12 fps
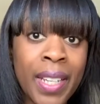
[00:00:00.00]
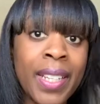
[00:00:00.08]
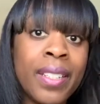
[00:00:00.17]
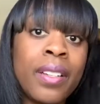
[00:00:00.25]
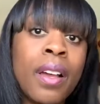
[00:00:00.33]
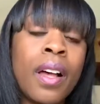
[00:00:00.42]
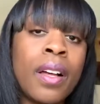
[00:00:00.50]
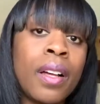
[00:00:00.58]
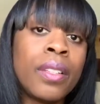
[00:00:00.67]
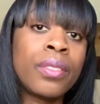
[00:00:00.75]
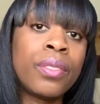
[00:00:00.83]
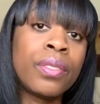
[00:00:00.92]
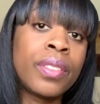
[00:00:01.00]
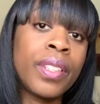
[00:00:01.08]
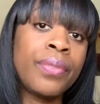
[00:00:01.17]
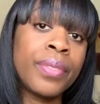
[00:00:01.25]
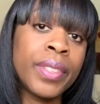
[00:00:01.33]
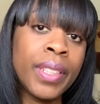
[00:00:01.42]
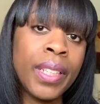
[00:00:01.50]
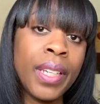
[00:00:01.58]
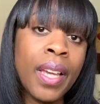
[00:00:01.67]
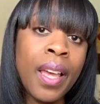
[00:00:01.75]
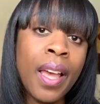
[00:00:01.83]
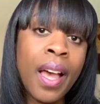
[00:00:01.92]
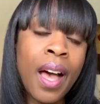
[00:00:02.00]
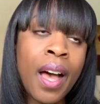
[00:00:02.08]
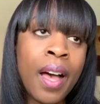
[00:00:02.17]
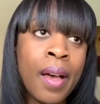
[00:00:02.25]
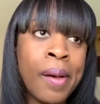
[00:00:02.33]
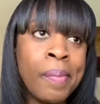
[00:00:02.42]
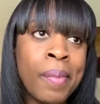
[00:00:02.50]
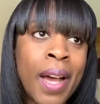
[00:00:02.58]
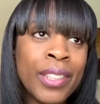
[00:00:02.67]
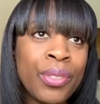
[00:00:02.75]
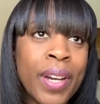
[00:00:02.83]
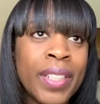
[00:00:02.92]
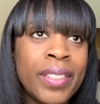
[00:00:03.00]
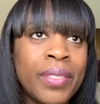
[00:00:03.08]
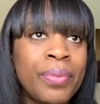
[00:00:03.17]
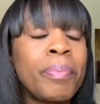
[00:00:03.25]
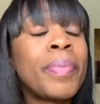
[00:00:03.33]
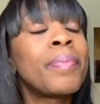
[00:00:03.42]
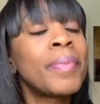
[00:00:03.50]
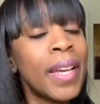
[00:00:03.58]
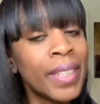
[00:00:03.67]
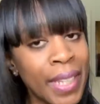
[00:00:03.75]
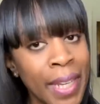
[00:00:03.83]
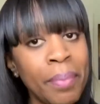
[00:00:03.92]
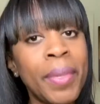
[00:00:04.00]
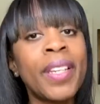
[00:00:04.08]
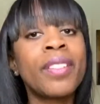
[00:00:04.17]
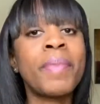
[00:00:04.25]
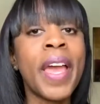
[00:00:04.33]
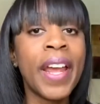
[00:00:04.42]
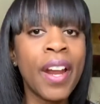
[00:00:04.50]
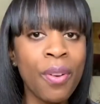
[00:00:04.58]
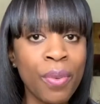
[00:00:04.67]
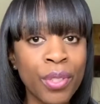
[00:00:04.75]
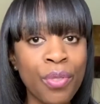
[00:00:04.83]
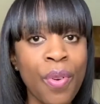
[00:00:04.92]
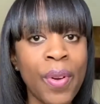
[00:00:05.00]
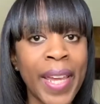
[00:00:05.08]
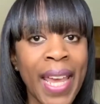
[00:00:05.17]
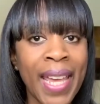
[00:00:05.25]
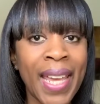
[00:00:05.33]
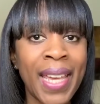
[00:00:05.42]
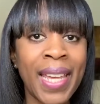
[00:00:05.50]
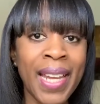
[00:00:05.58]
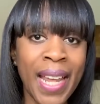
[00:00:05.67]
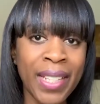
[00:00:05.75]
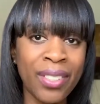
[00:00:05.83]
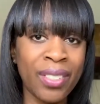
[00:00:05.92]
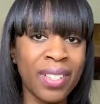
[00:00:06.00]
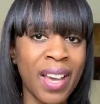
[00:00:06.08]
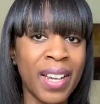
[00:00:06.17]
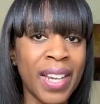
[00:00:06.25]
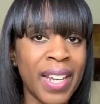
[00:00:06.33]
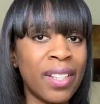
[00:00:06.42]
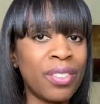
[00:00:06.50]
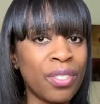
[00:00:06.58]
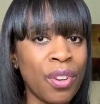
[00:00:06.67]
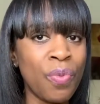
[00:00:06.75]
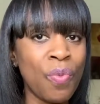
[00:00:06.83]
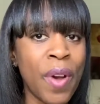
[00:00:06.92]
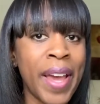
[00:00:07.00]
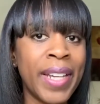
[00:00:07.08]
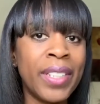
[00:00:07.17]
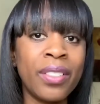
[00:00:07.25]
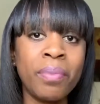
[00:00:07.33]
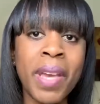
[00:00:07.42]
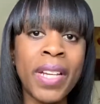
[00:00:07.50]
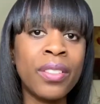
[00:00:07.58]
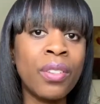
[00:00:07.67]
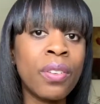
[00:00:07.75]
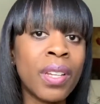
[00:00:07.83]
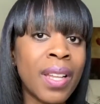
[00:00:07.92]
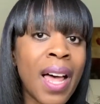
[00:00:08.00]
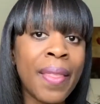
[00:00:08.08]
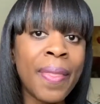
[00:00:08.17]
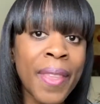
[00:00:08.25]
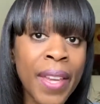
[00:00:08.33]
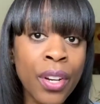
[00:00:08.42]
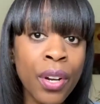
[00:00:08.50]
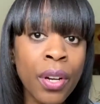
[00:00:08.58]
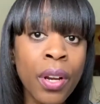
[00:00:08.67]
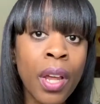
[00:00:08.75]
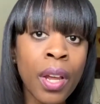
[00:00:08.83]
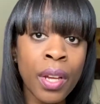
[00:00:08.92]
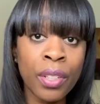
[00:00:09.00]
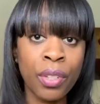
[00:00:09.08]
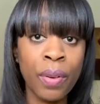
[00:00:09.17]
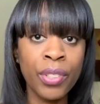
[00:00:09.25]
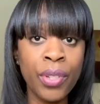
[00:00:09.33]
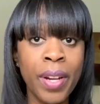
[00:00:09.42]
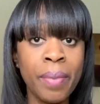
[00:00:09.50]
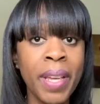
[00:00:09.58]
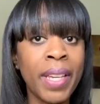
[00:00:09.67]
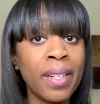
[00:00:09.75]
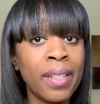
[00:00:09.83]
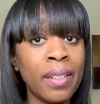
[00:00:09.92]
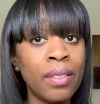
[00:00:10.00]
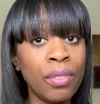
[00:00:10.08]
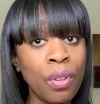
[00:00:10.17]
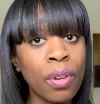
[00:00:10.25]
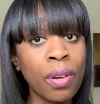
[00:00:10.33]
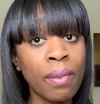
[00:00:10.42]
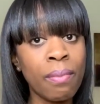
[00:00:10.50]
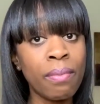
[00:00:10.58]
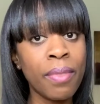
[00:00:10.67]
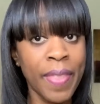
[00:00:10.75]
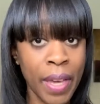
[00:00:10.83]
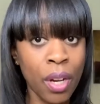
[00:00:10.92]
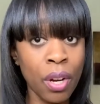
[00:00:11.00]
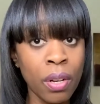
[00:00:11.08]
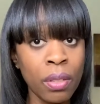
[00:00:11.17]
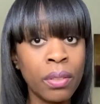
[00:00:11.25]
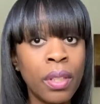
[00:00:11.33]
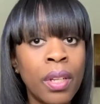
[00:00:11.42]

it a little differently. I tried a different, again, because my hair was growing in, and just cutting it a certain way, it just made it look a lot thinner. So I was trying to make it look thicker